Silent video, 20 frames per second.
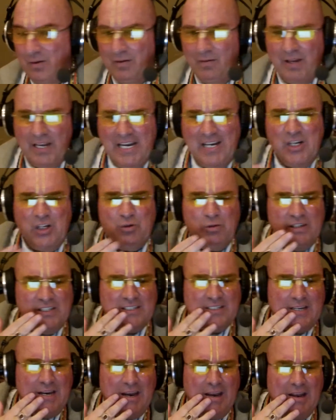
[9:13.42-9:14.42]

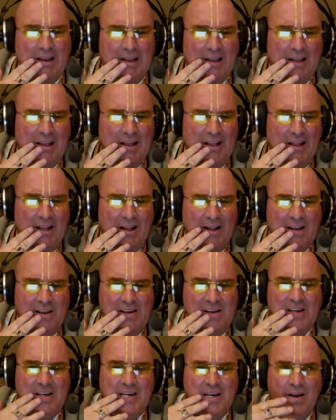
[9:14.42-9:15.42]
Interesting.
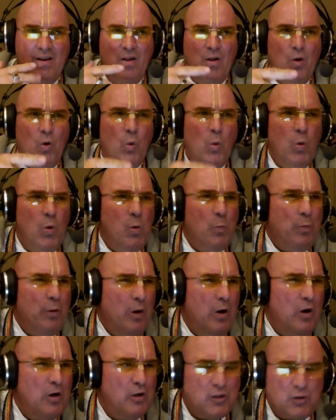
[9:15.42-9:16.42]
Rupa
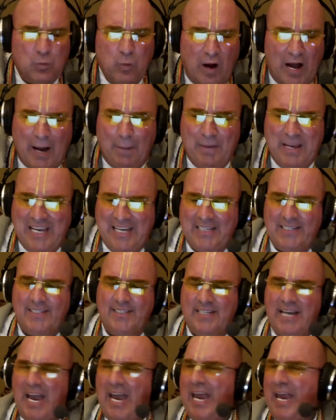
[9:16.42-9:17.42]
Goswami is
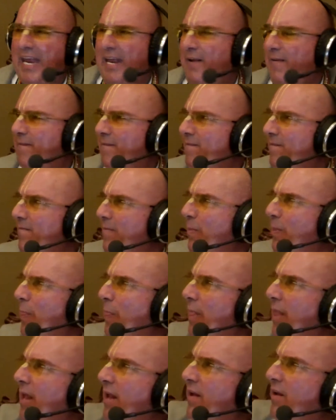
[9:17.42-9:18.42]
saying
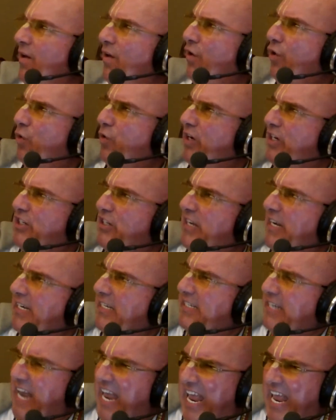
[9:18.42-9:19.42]

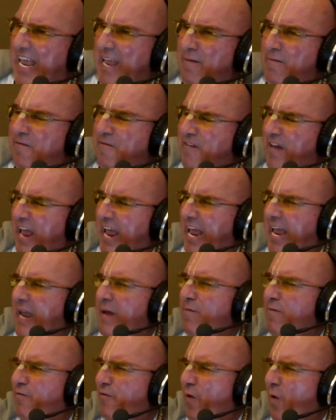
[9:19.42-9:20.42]
Krishna's name,
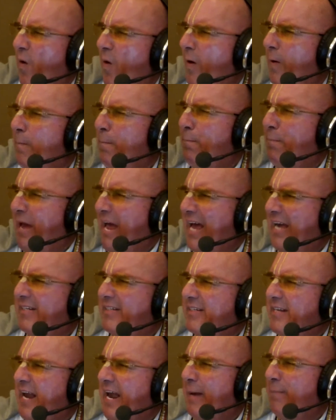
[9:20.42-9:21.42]
fame, form,
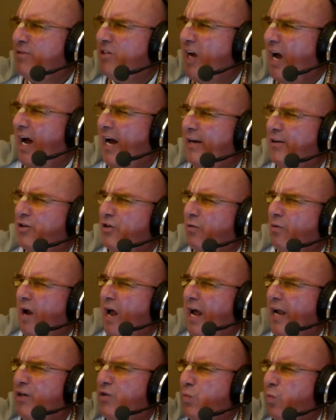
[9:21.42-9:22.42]
pastimes,
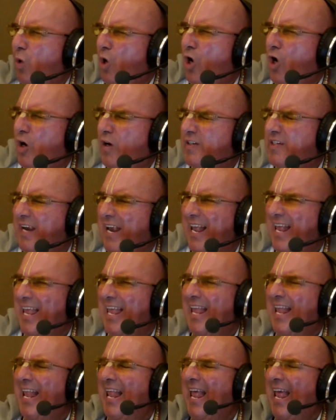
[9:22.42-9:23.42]
entourage, words,
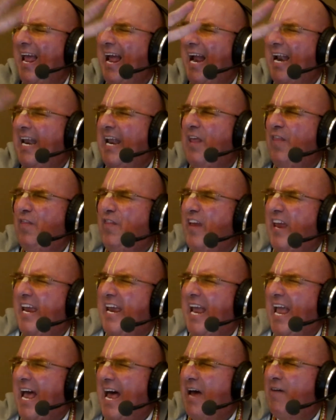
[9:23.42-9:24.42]
anything
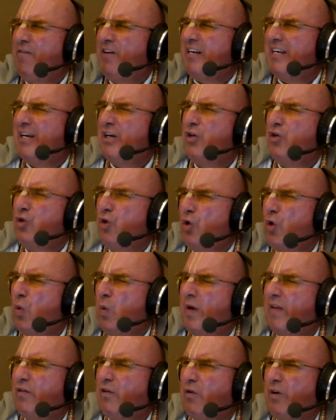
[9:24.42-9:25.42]
having to do
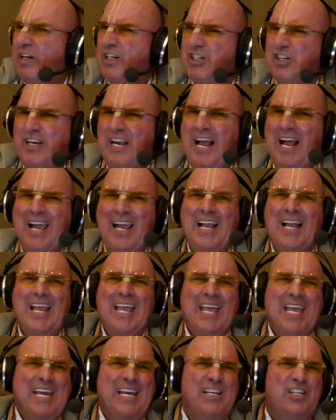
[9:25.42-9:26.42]
with Krishna
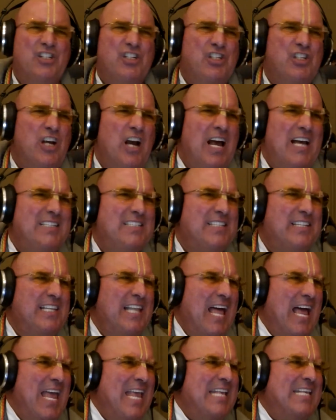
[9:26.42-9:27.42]
is just
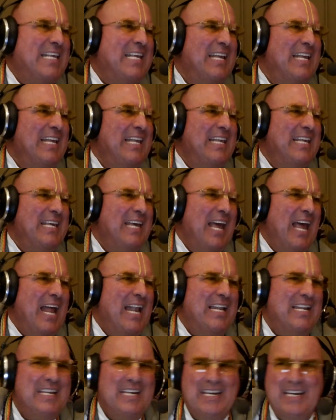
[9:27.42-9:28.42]
like
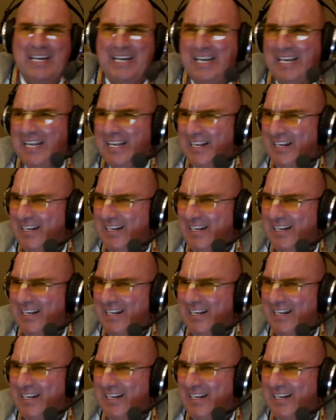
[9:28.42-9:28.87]
candy.